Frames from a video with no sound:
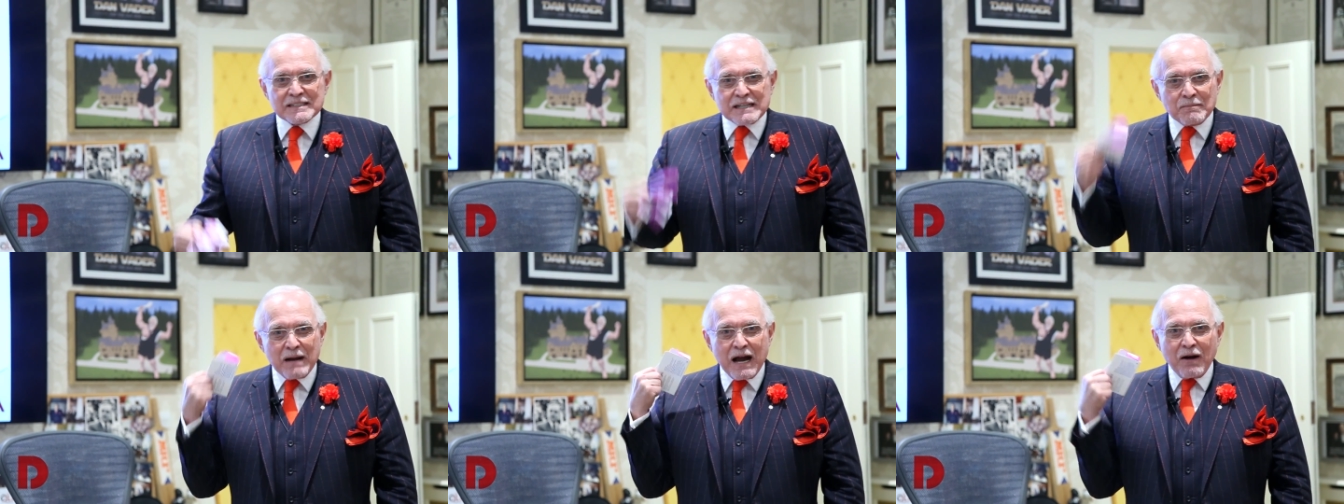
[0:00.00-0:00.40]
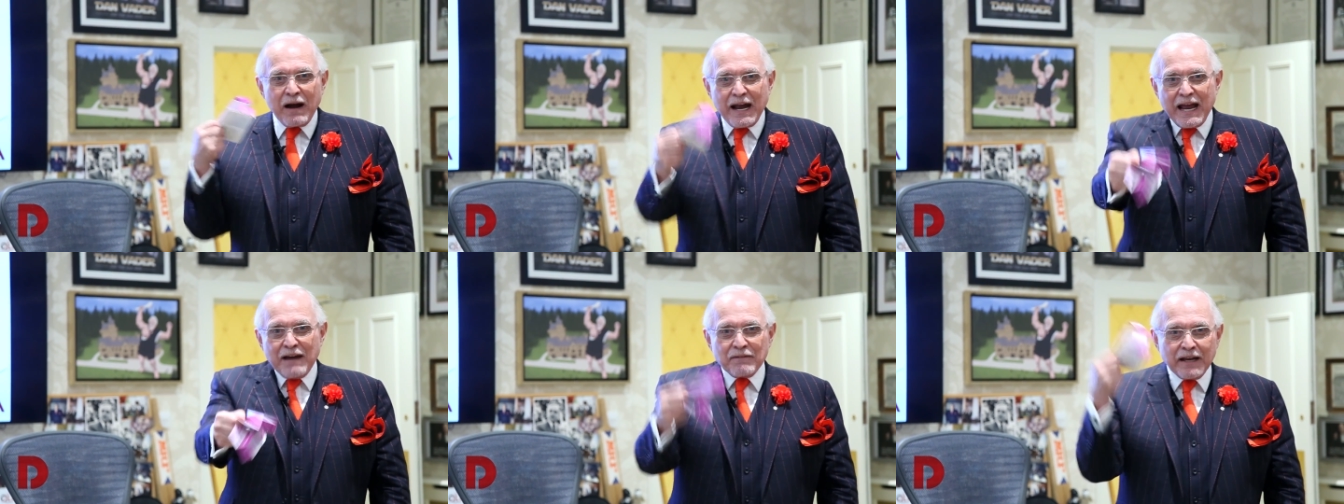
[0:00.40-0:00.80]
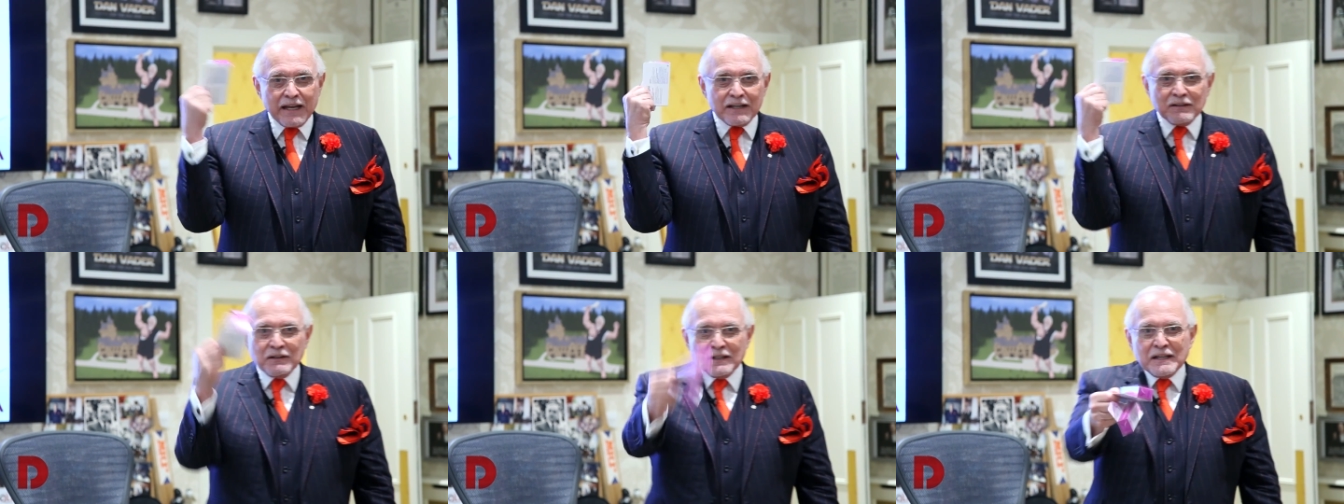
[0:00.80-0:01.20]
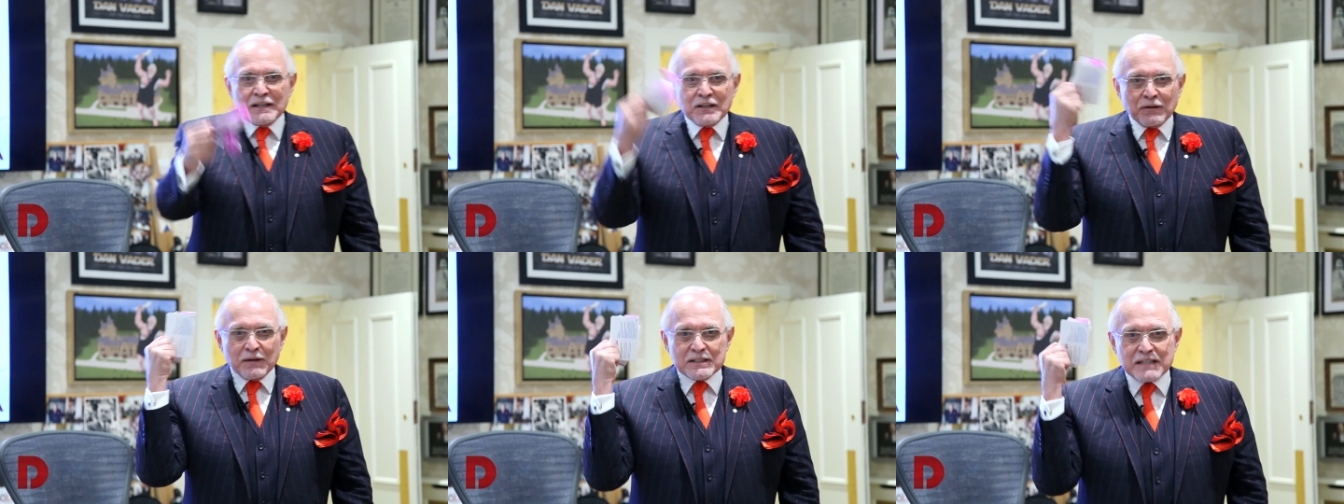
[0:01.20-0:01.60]
somehow I have a,
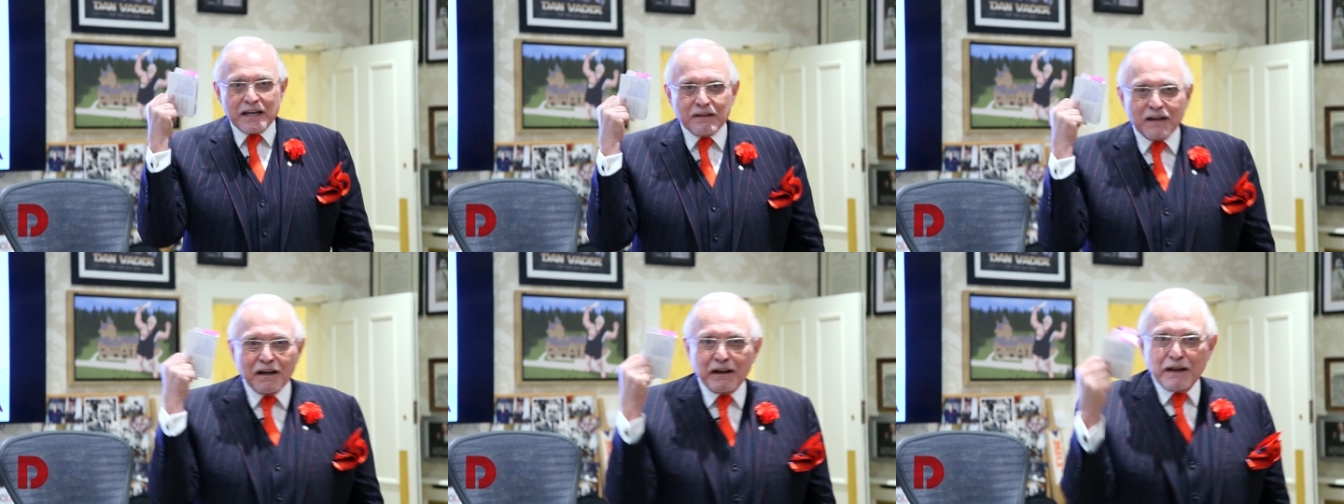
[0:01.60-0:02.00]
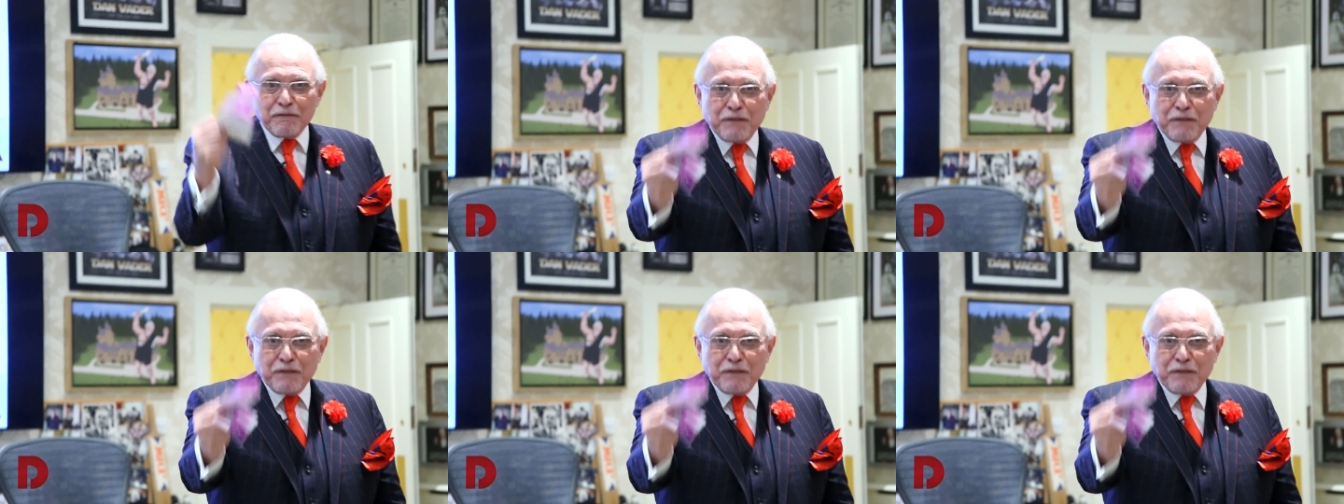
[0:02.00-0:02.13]
there is a,